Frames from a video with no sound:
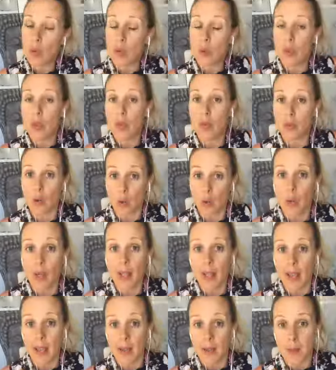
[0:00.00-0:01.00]
you through
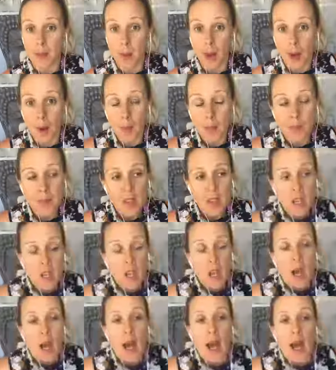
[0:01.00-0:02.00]
it as well.
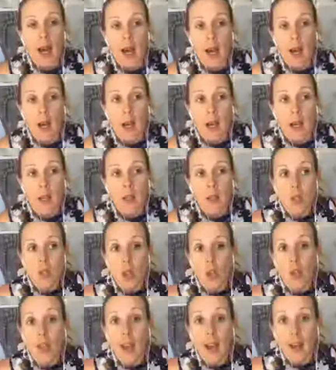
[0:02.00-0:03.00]

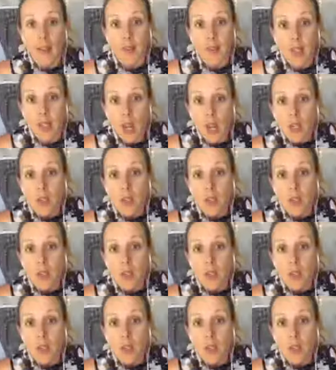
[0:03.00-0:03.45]
So cuffs.